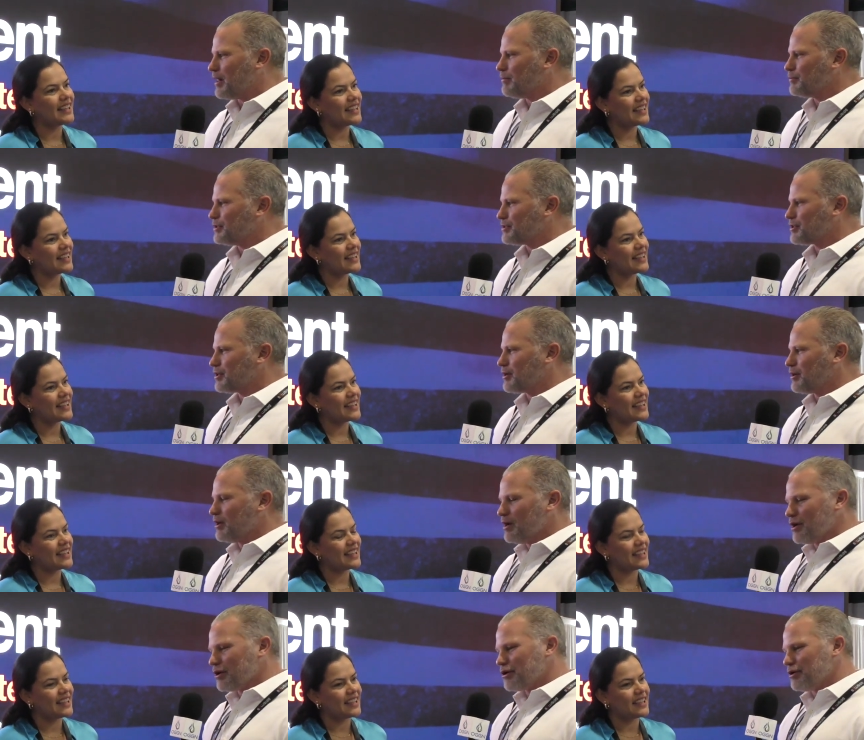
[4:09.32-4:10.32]
Speaker 1: I'm just
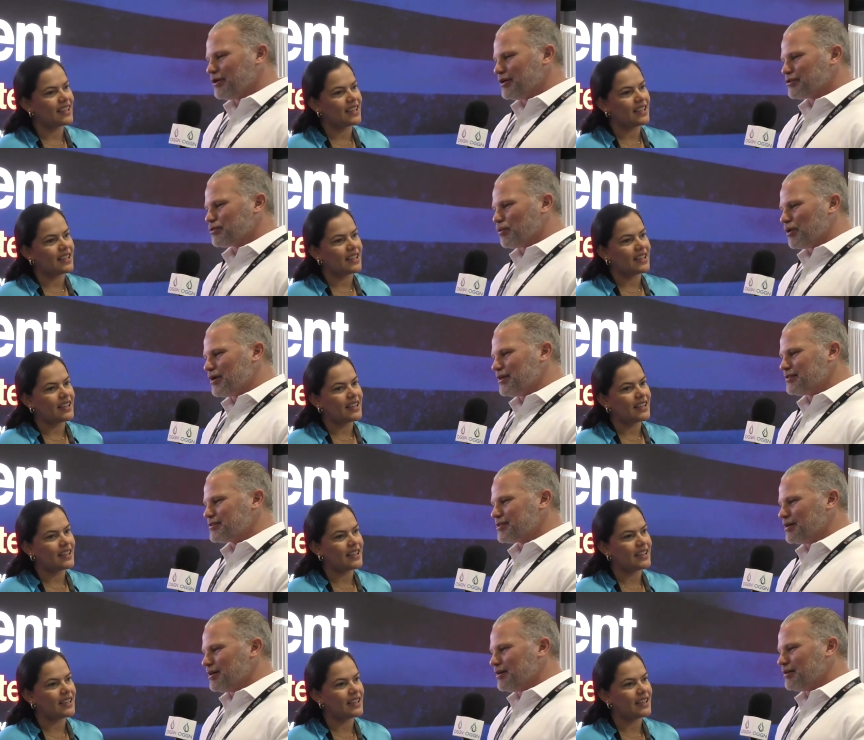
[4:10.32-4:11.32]
curious, what is
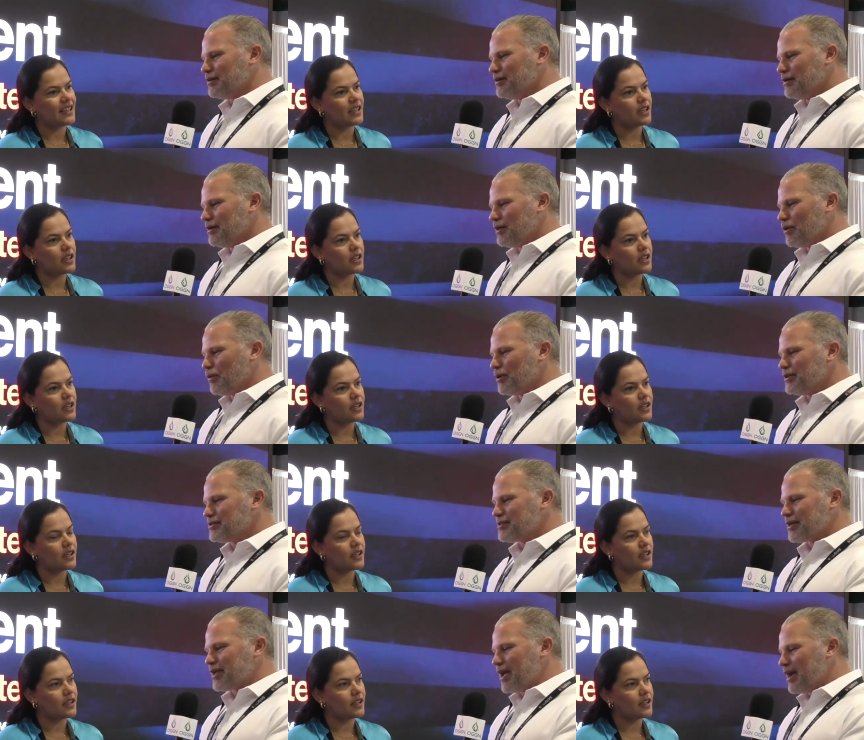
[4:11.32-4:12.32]
the, what is
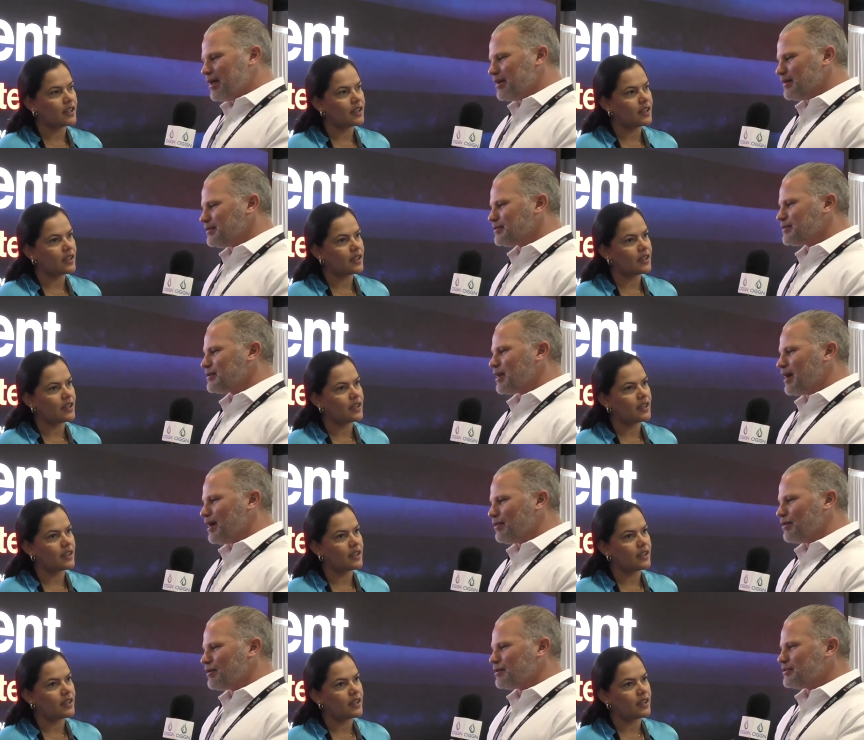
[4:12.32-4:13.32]
the cadence?
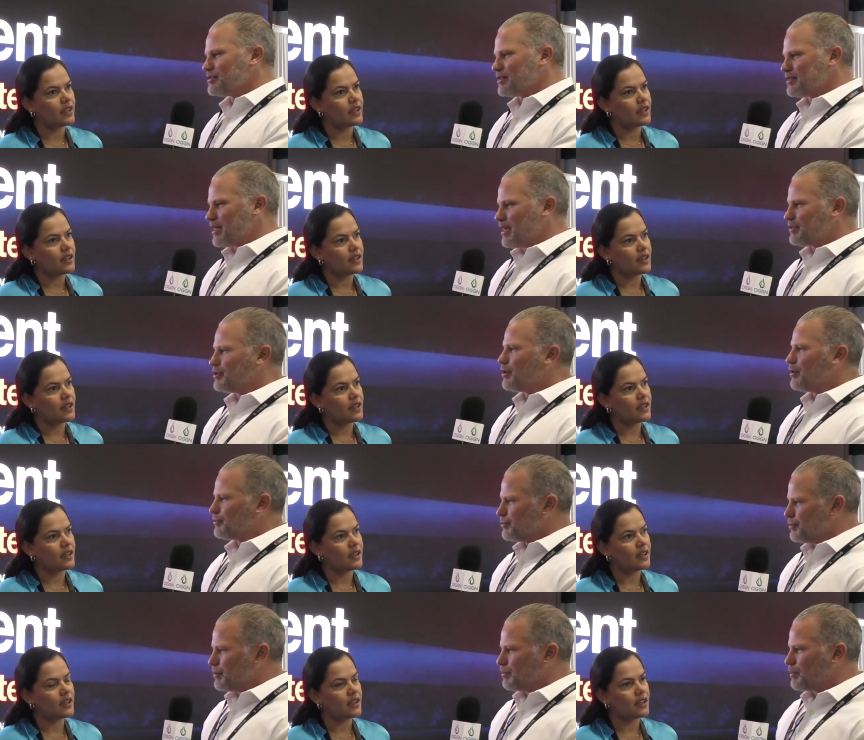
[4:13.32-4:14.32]
How long does it take to go
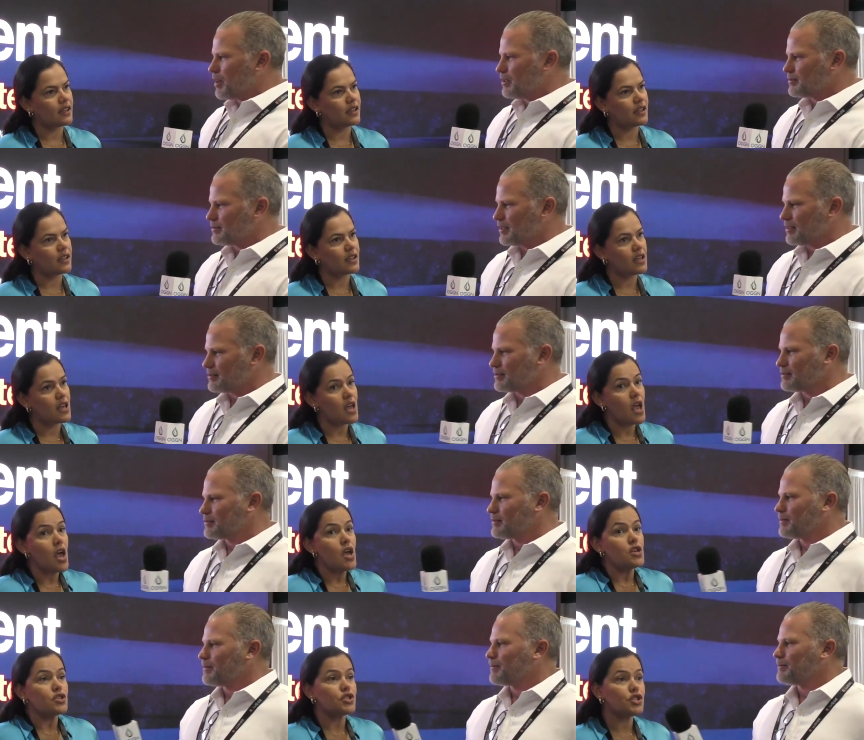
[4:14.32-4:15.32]
through the process?
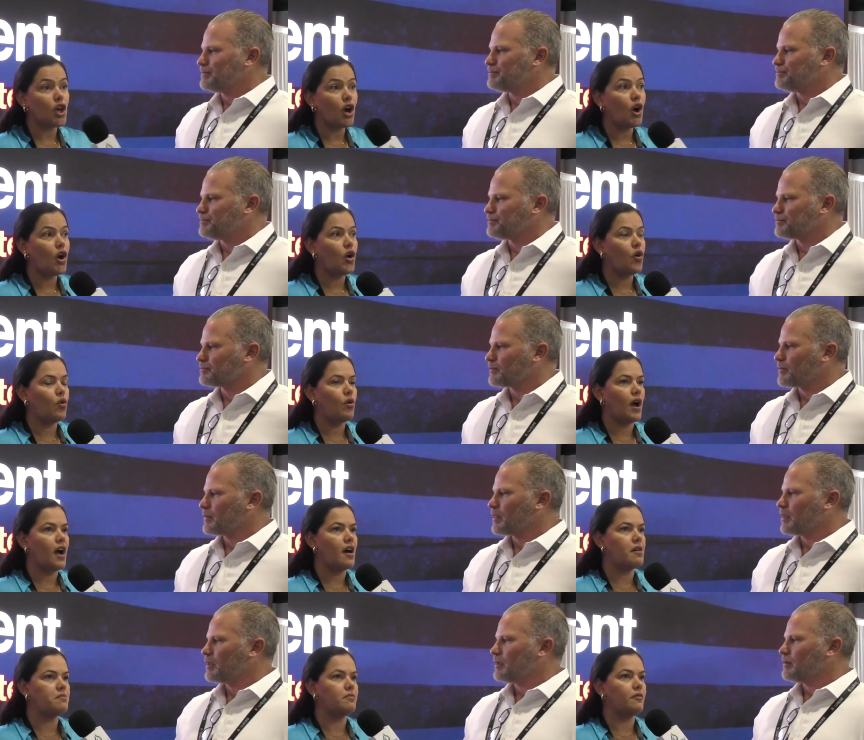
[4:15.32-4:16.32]
Speaker 2: So,
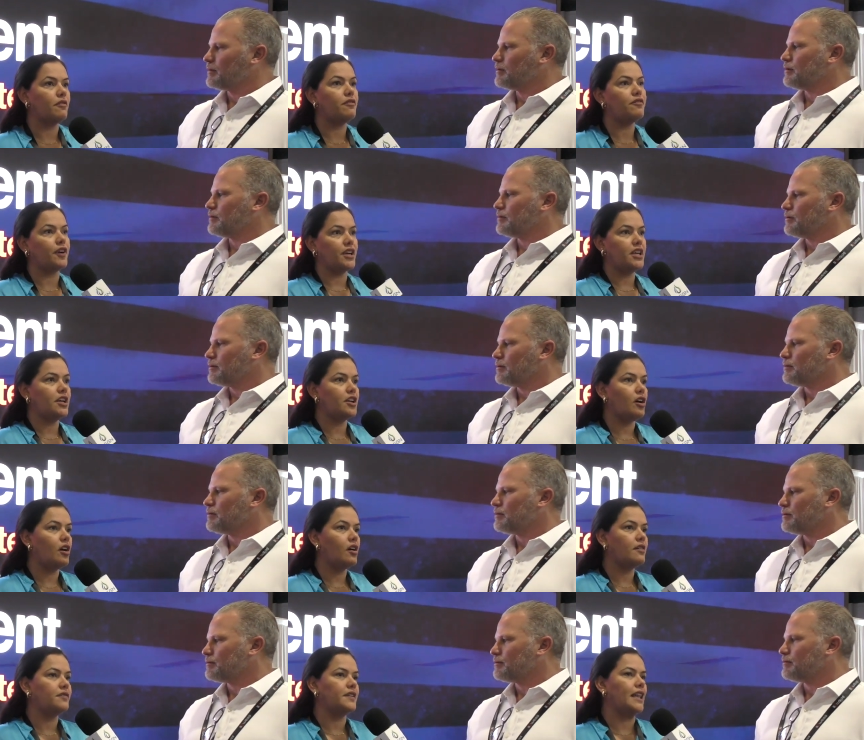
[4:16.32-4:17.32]
um, funny
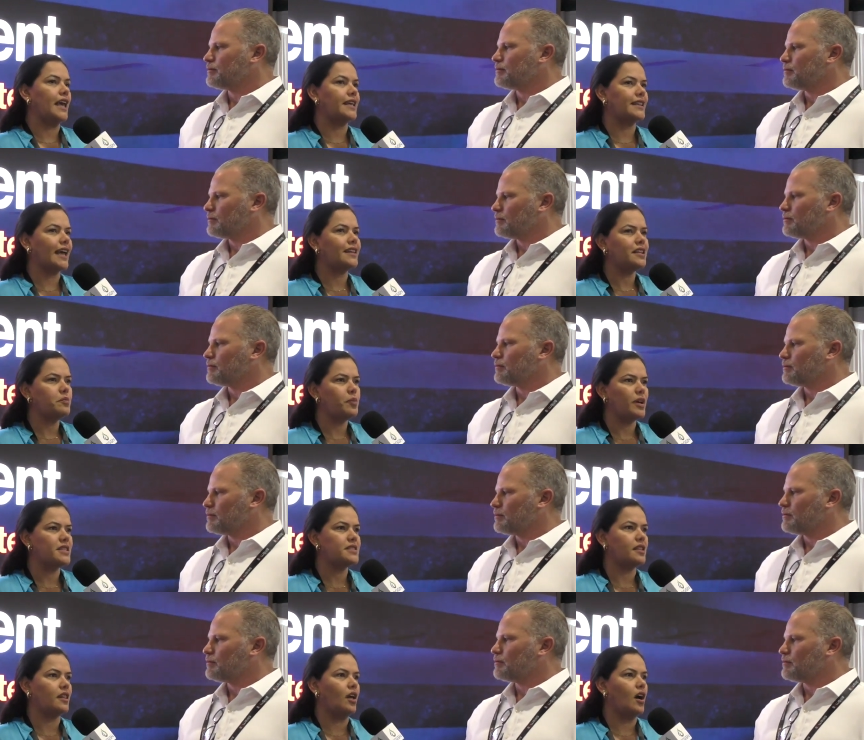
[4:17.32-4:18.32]
enough, like that
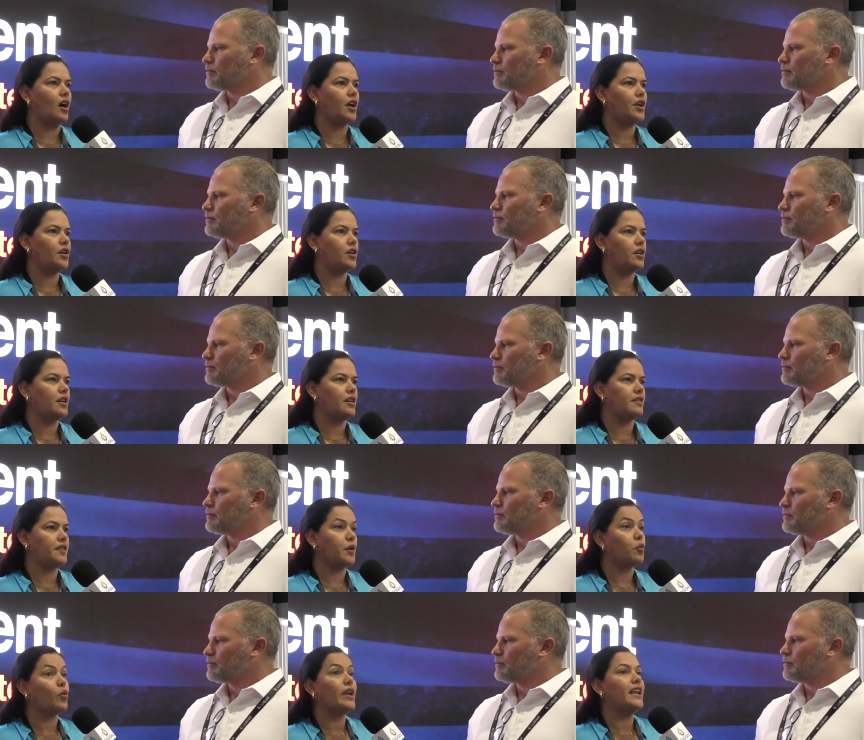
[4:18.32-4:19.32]
depends a lot on
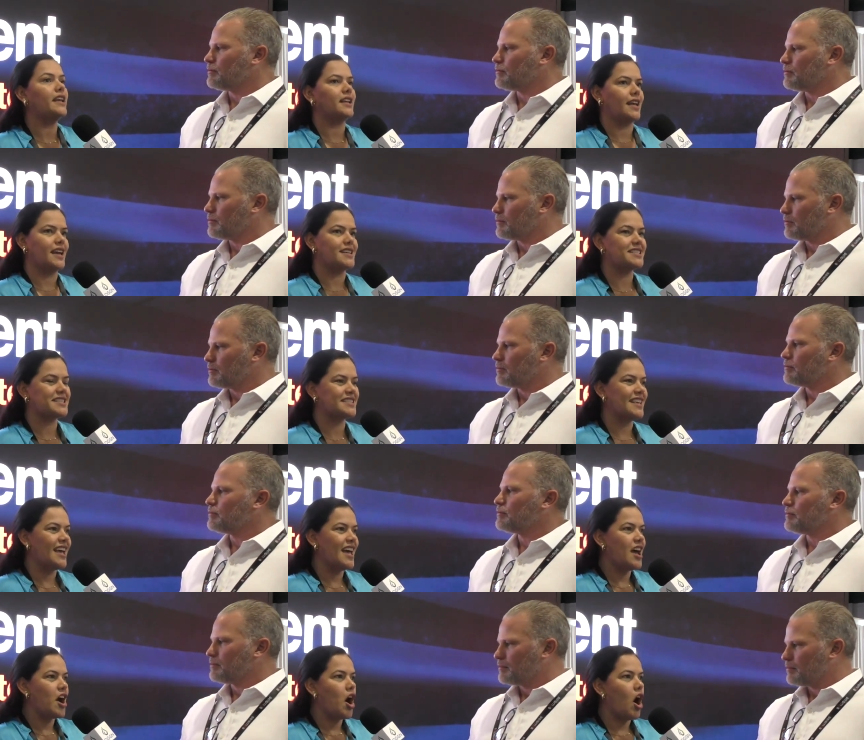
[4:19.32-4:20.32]
the willingness
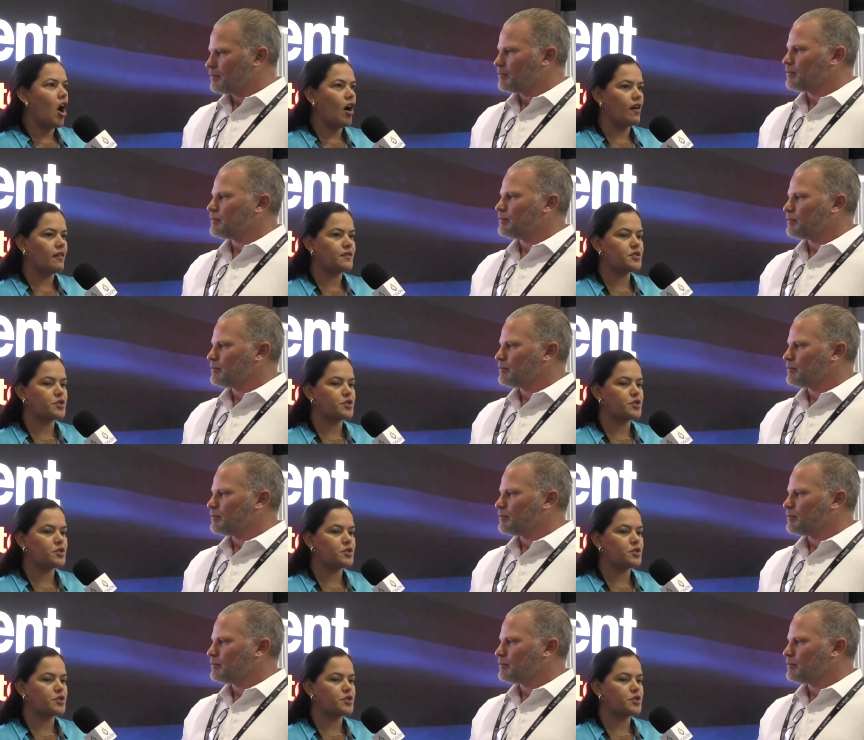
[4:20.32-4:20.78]
of